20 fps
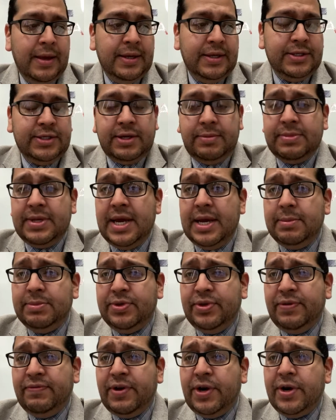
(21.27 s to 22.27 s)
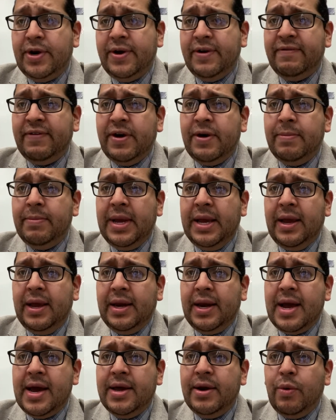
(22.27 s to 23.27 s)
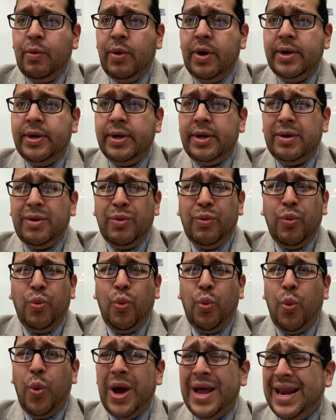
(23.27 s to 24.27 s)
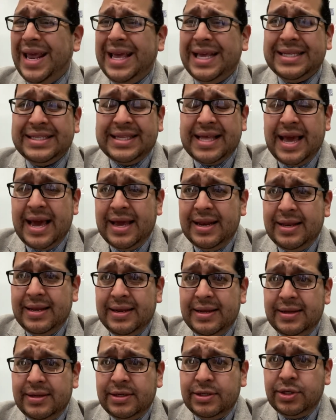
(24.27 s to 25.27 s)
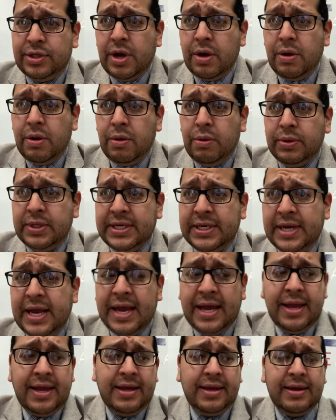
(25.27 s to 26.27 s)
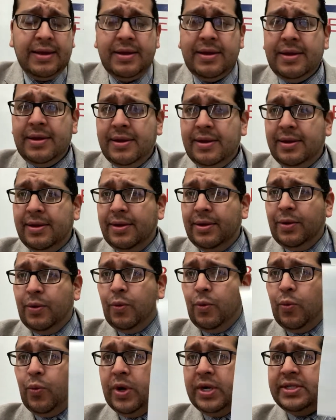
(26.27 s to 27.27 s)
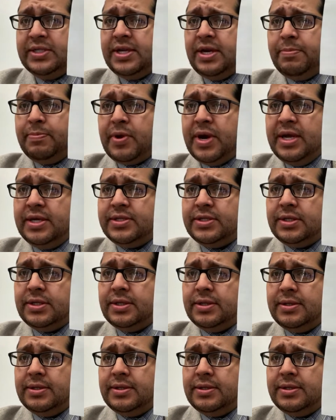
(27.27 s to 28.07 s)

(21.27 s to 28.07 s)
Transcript: Sometimes you've heard of them and kind of wondered, what is that? So today, what is an appraisal?